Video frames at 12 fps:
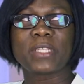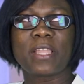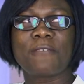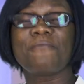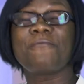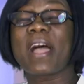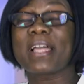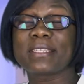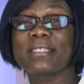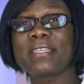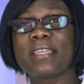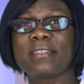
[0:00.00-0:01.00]

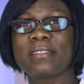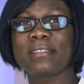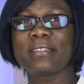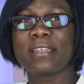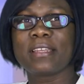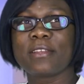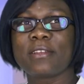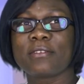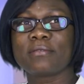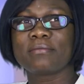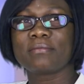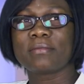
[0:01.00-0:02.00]
fasting
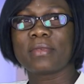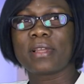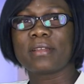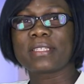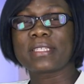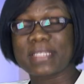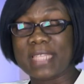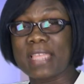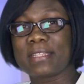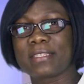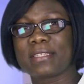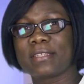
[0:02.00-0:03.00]

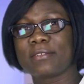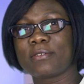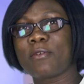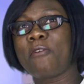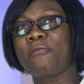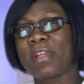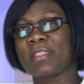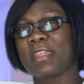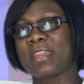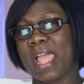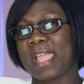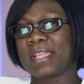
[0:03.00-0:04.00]
state over the
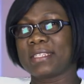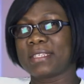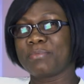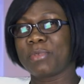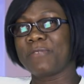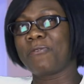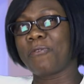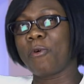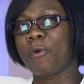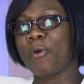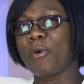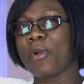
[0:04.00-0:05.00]
night
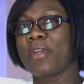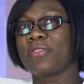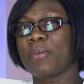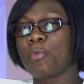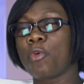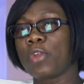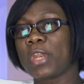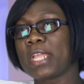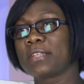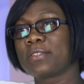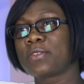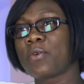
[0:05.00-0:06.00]
before the
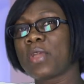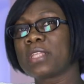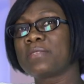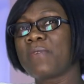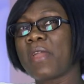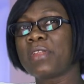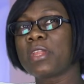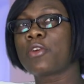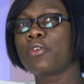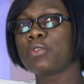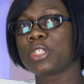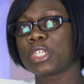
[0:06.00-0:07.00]
morning. So it's very
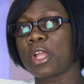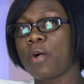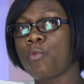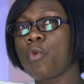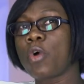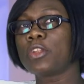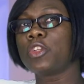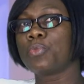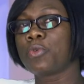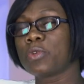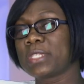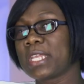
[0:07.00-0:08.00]
crucial what you
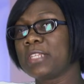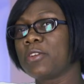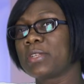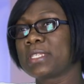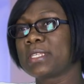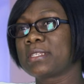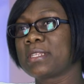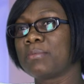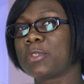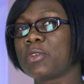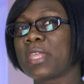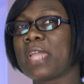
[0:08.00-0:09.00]
put in your
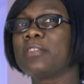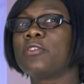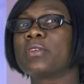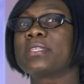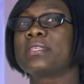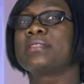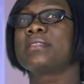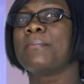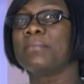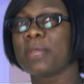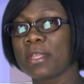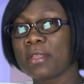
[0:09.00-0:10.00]
system to get your
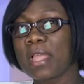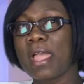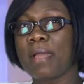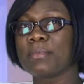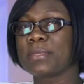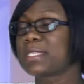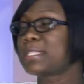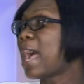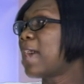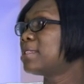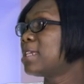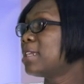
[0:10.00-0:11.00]
system
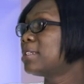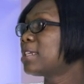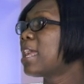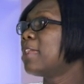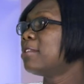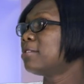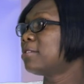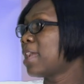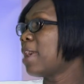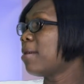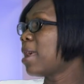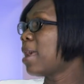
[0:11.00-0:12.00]
started
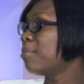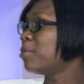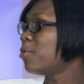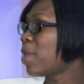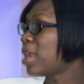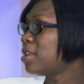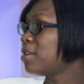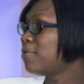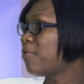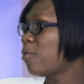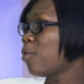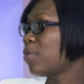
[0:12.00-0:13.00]
and ready
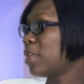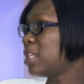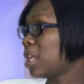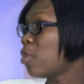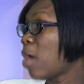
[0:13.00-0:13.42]
for the day, your